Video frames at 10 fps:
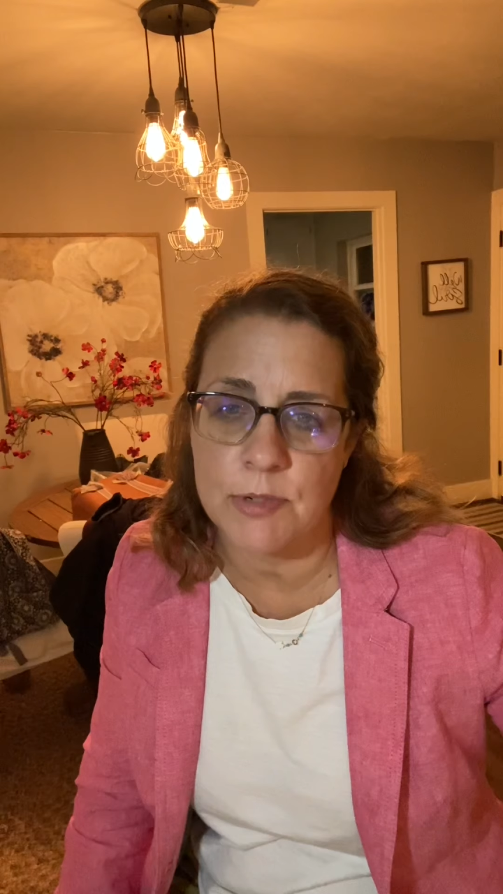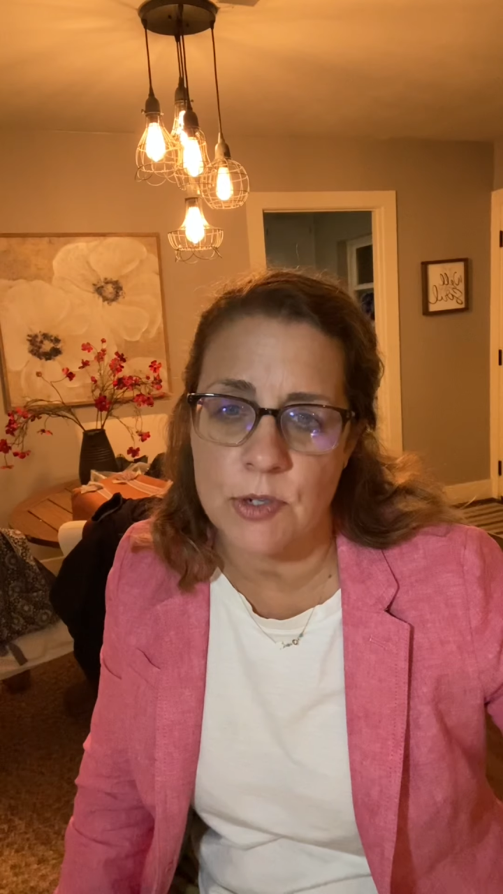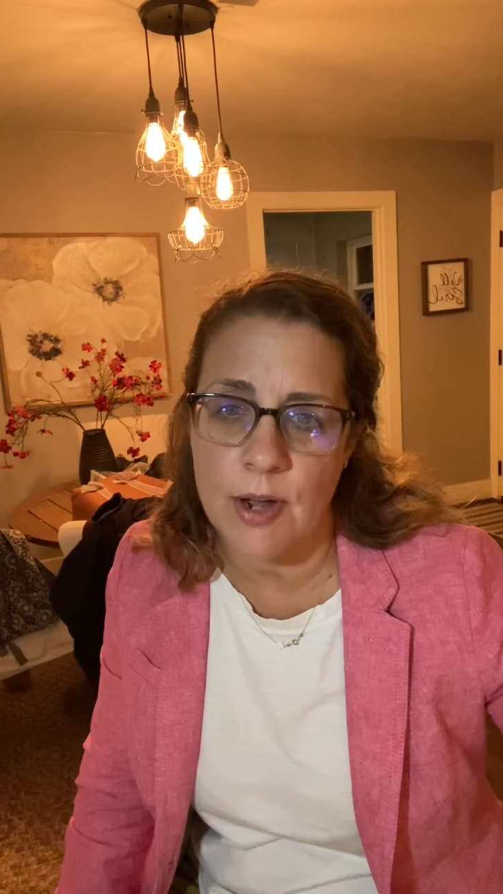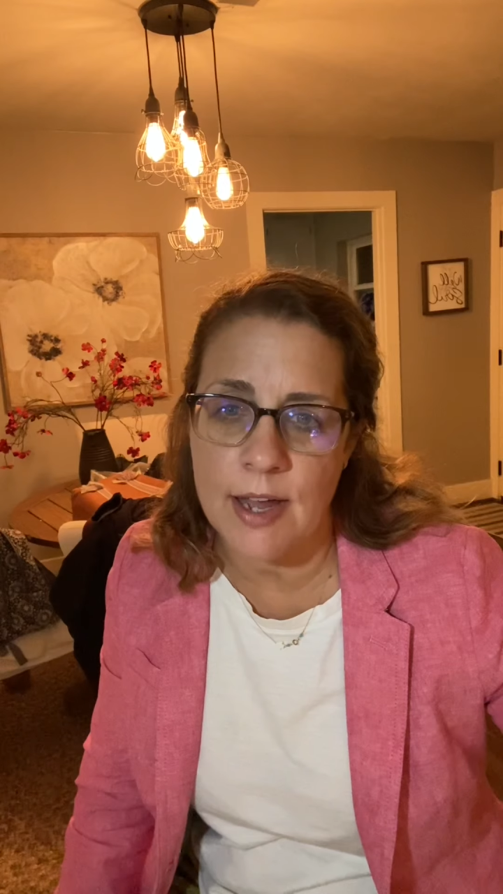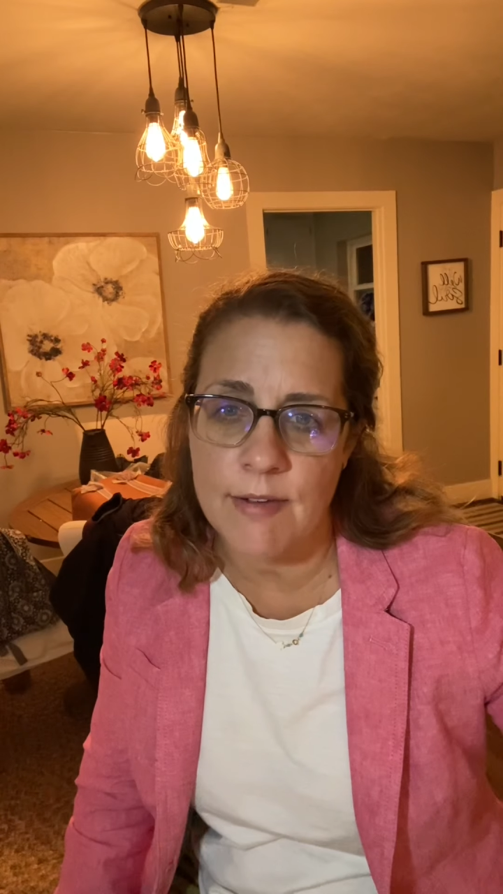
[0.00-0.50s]

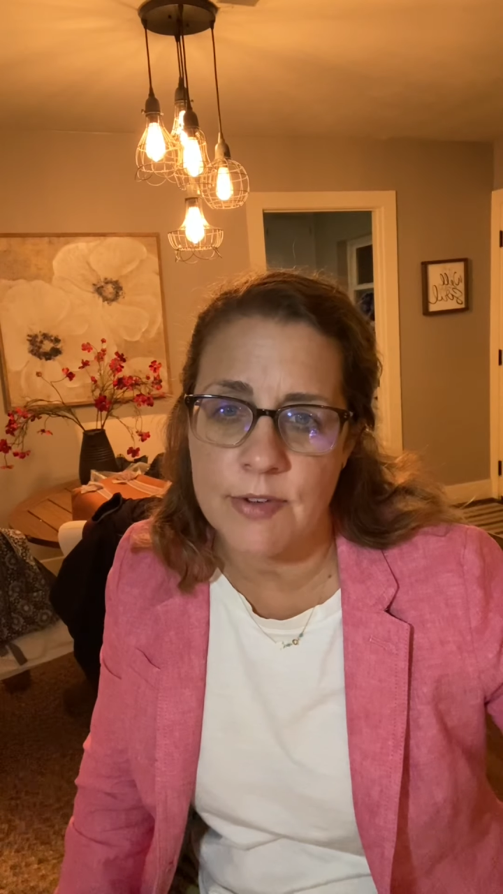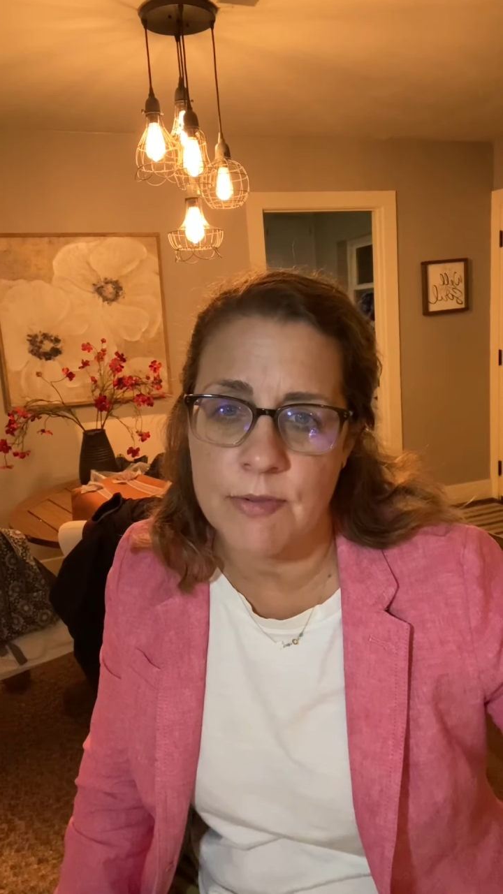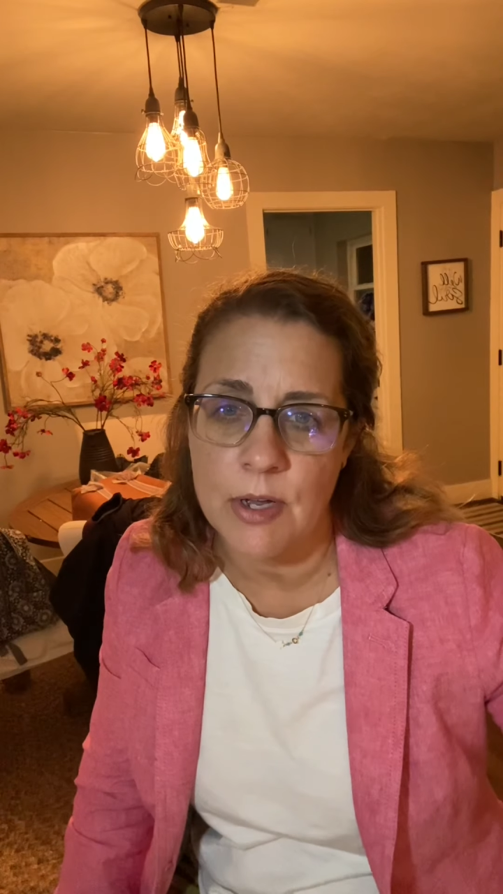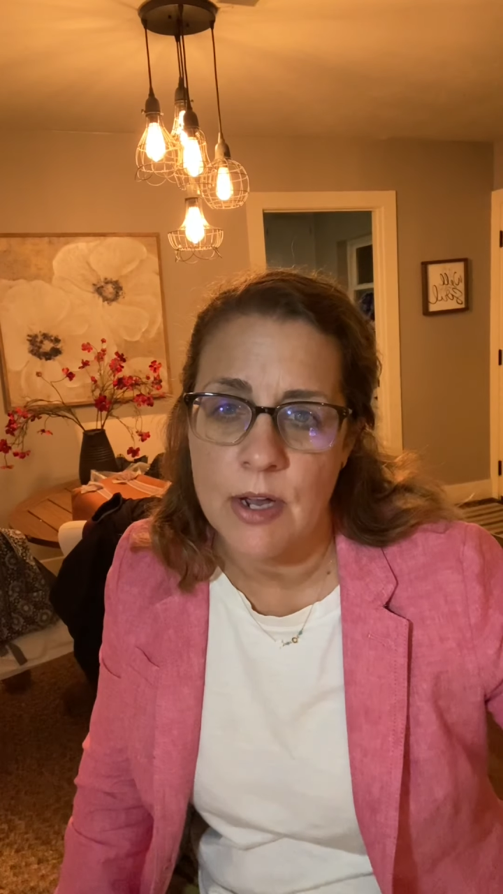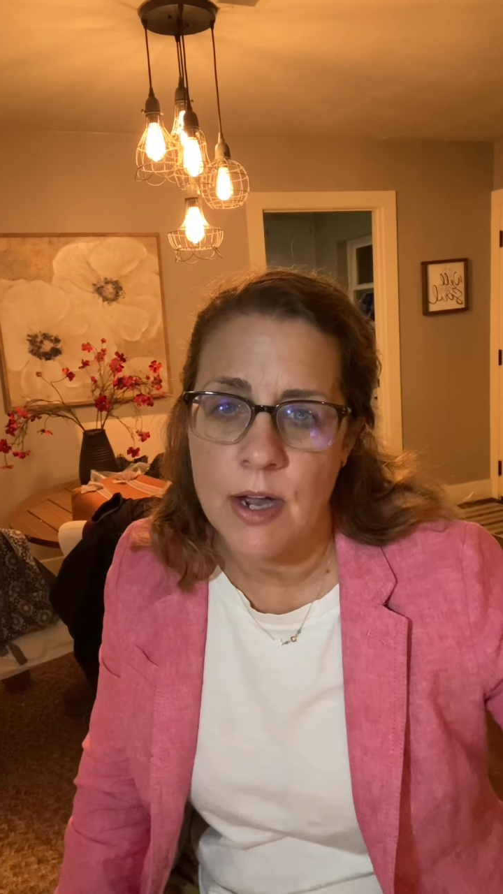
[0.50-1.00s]
So I have
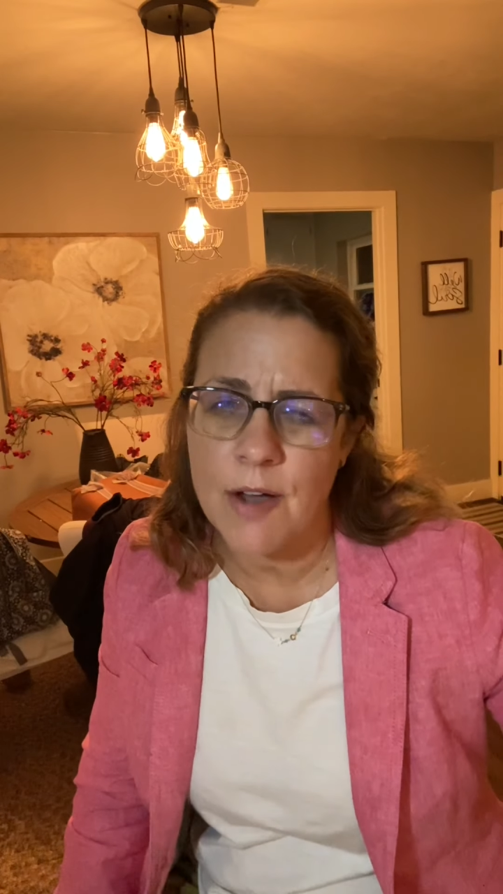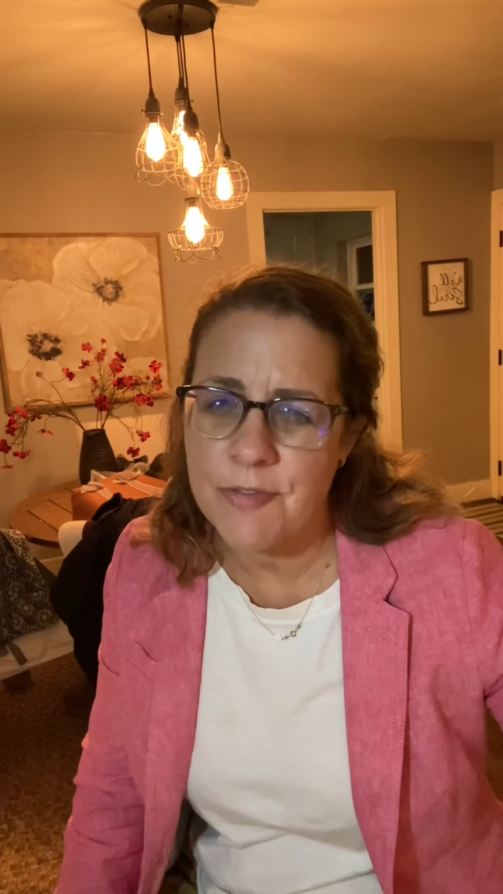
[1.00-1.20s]
a